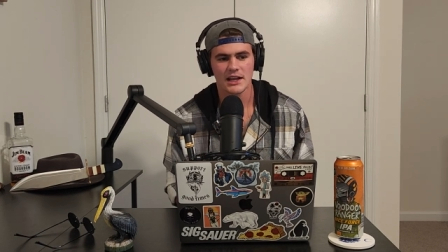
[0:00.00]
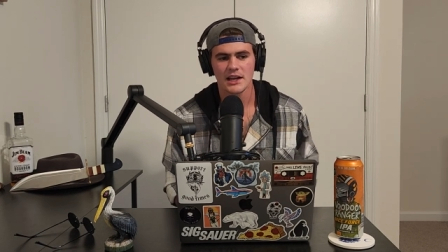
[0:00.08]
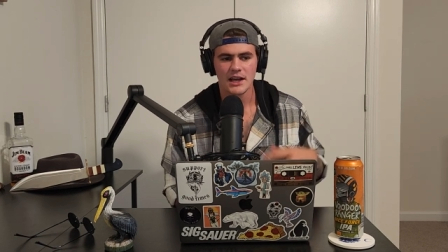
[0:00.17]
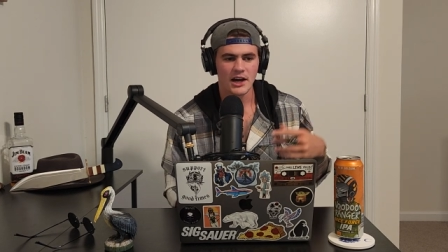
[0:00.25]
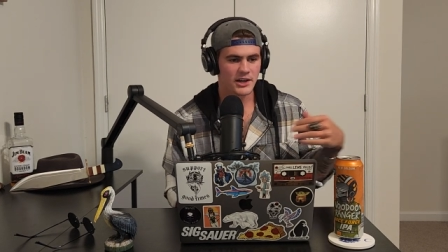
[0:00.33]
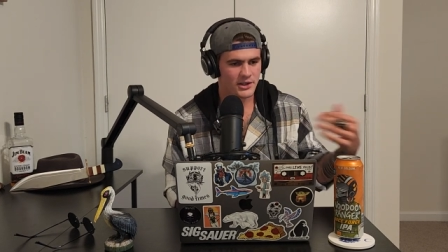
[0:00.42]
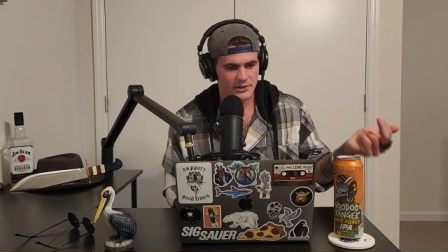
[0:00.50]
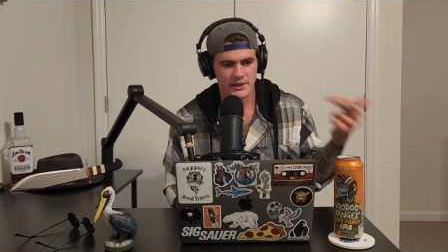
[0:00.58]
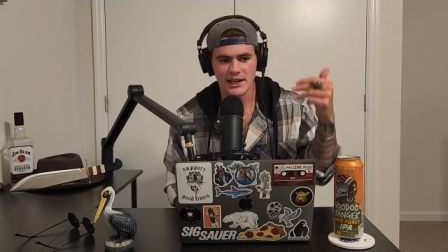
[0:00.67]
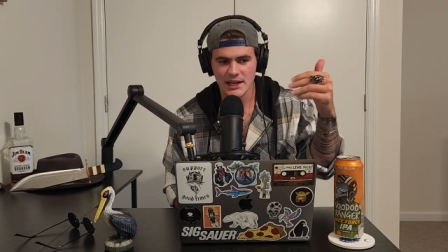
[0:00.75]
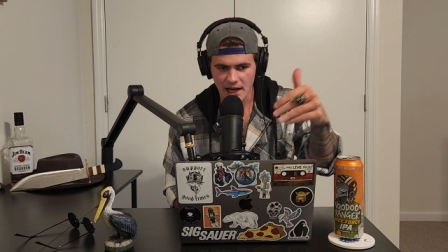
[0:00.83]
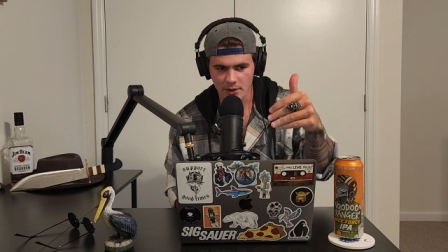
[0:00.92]
A girl
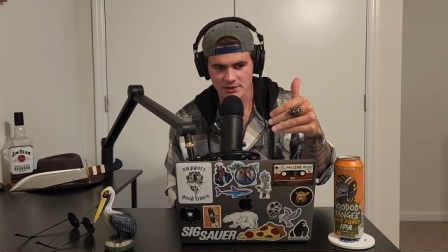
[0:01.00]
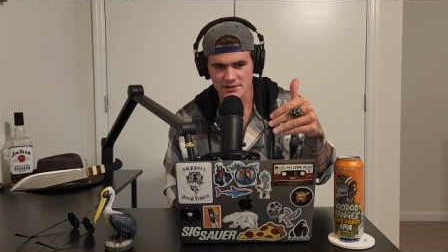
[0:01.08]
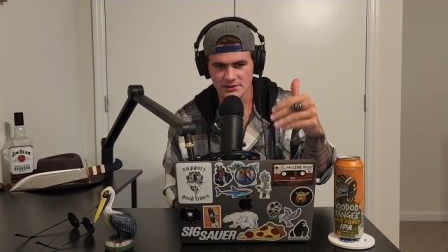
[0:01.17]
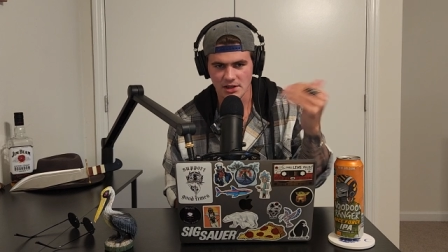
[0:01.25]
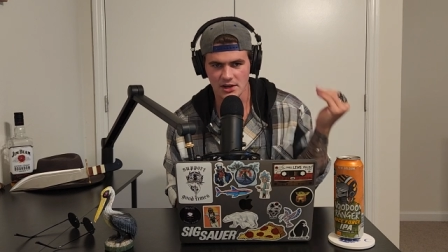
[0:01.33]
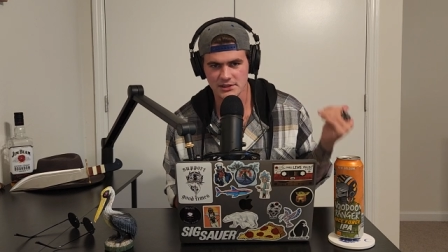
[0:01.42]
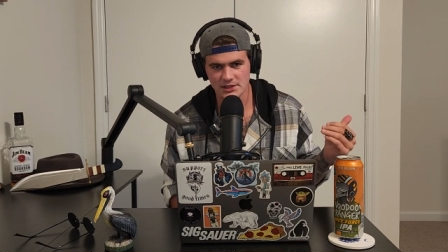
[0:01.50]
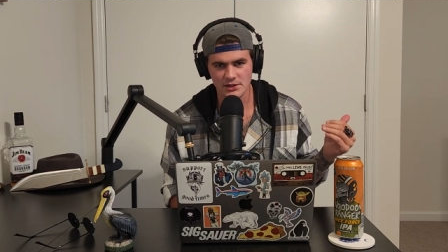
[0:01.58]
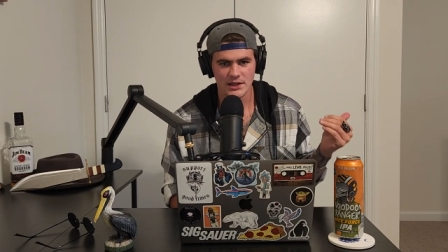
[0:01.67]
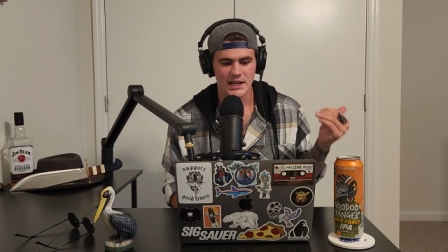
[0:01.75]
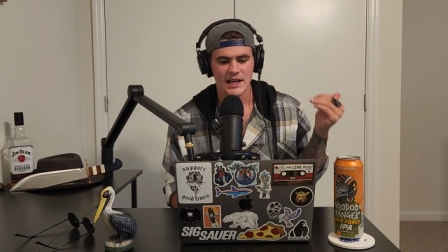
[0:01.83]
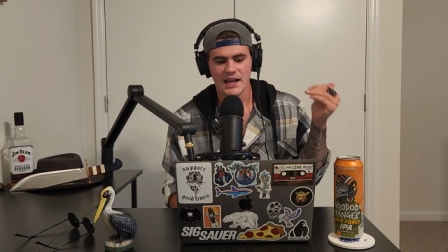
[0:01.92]
that a guy wants to talk
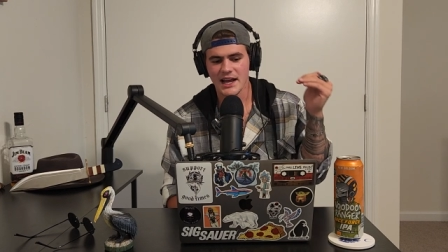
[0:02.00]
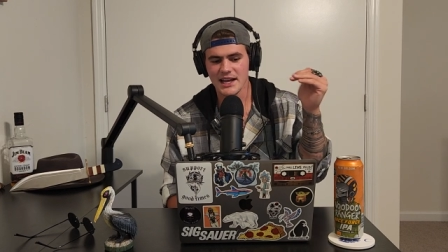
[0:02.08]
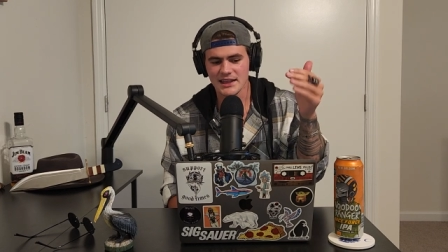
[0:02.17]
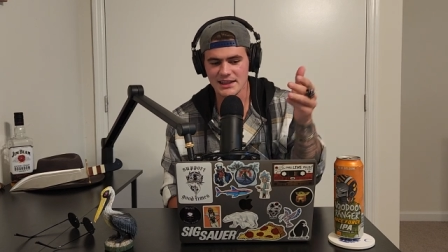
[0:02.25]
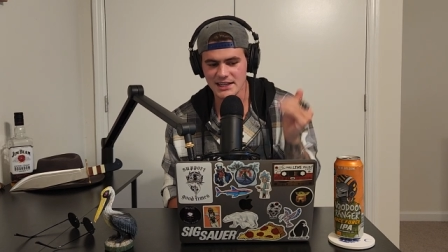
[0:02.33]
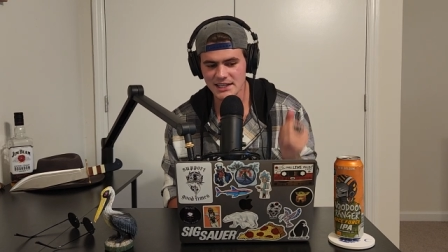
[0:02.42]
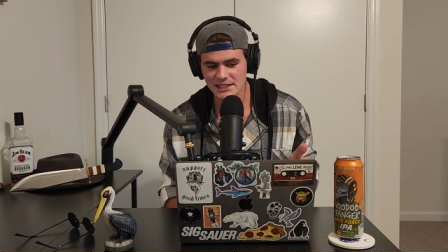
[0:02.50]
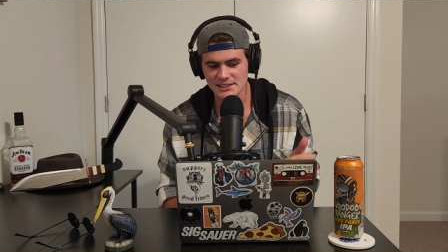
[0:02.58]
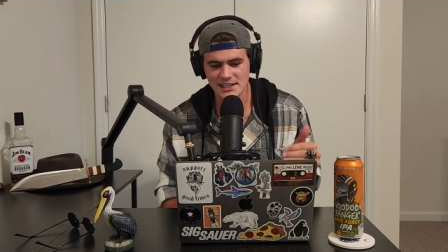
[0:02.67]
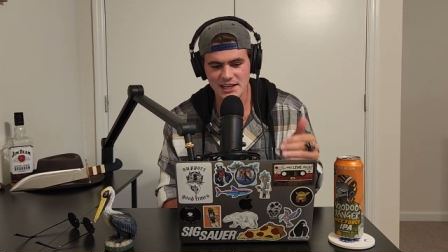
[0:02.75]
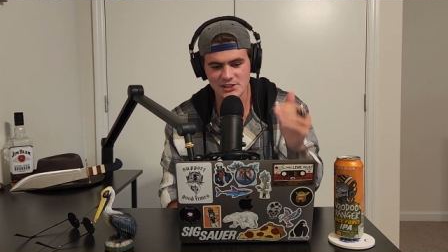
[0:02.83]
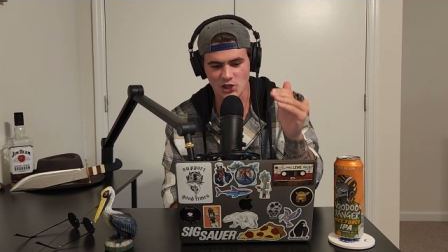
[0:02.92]
to, and
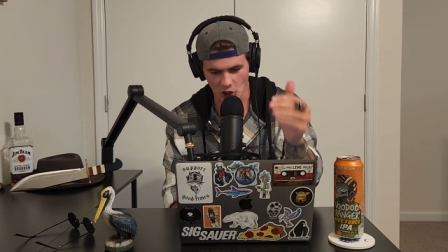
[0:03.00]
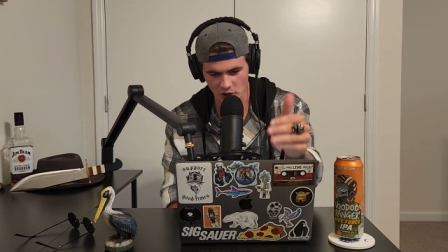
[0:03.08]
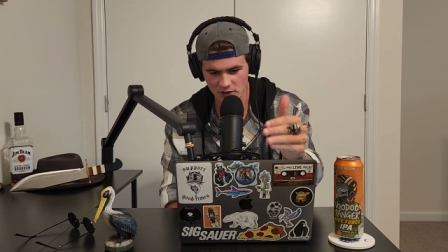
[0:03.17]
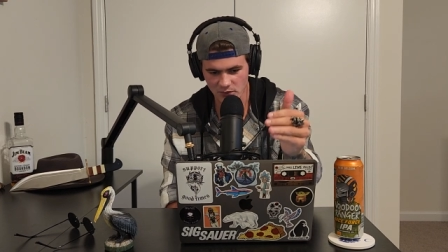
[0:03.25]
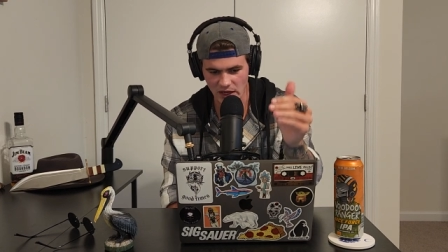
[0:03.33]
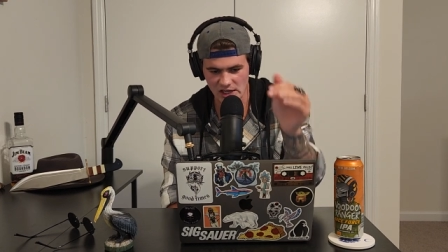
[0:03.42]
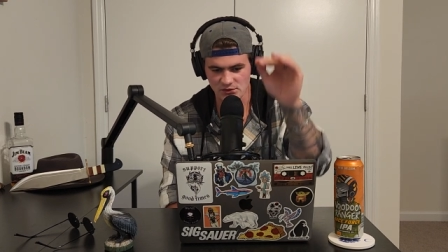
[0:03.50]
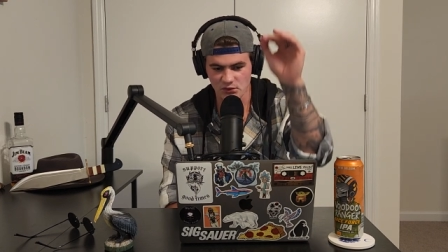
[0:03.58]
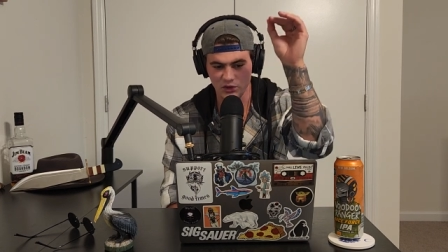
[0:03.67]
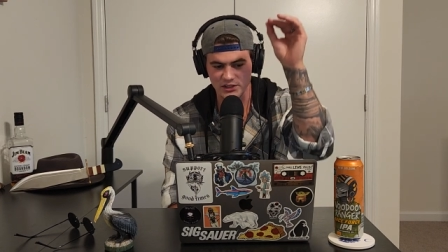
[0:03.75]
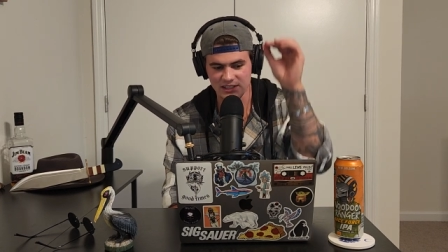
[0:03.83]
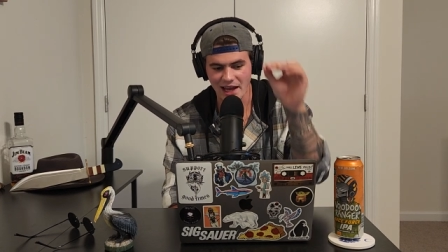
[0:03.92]
this is her advice
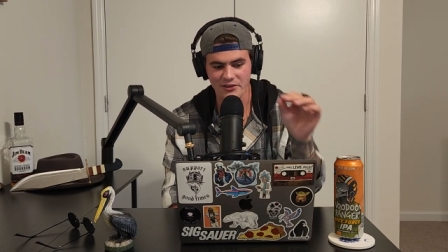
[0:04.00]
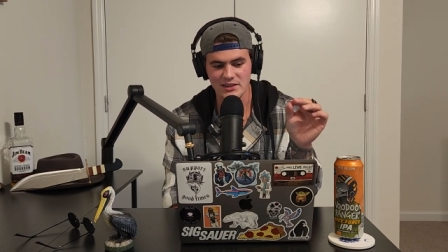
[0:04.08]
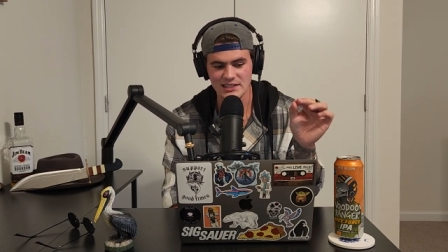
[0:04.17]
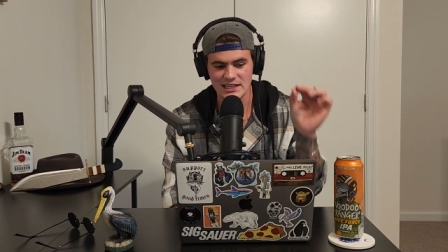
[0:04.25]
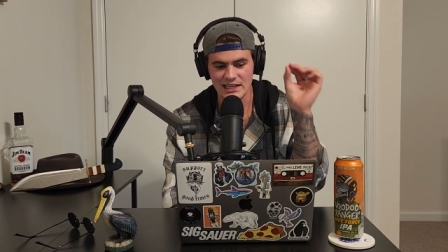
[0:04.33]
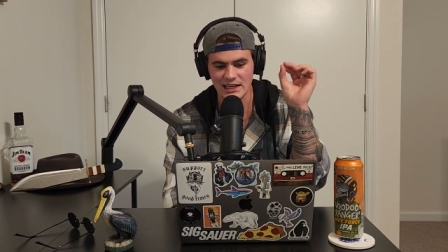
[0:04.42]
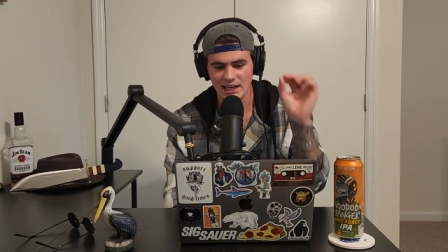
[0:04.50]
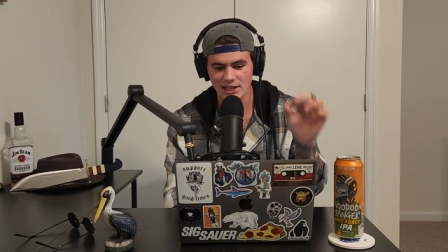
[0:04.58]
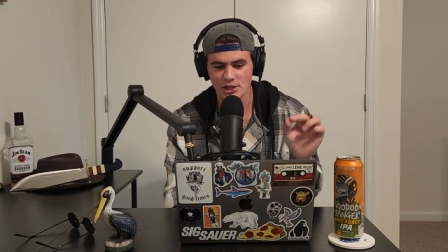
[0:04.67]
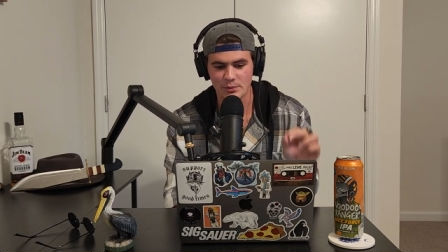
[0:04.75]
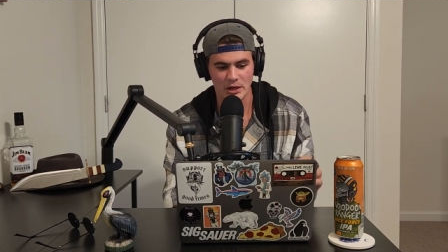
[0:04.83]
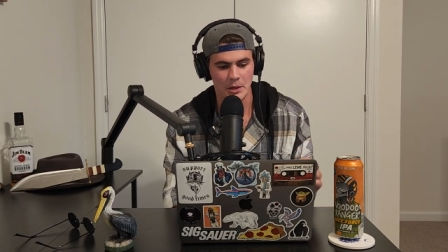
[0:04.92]
for 17
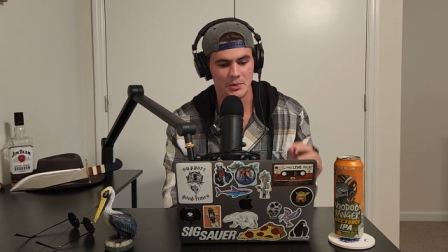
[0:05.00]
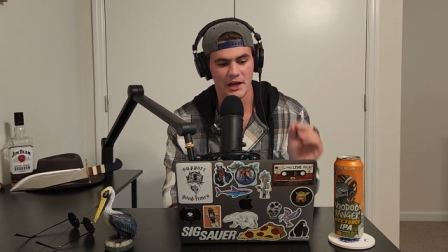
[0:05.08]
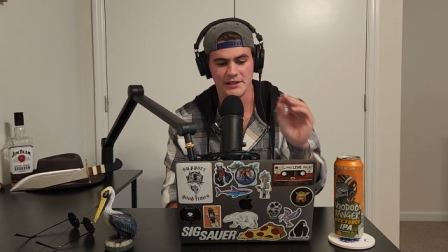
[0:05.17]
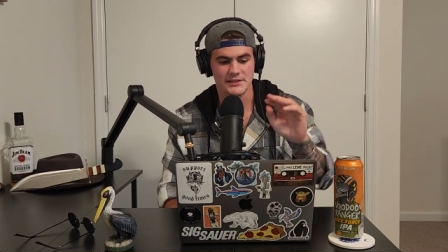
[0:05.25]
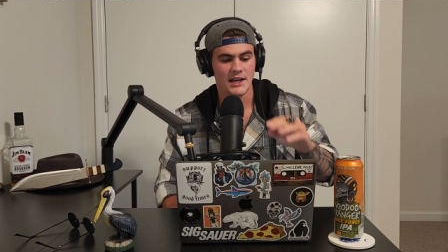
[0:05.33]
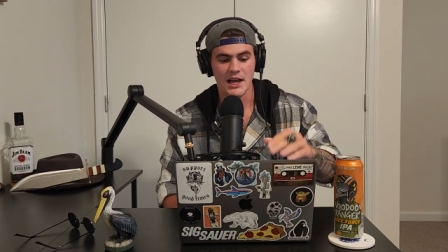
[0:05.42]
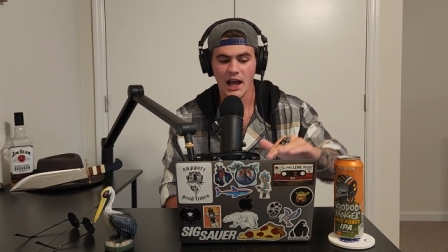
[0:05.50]
killer pickup lines.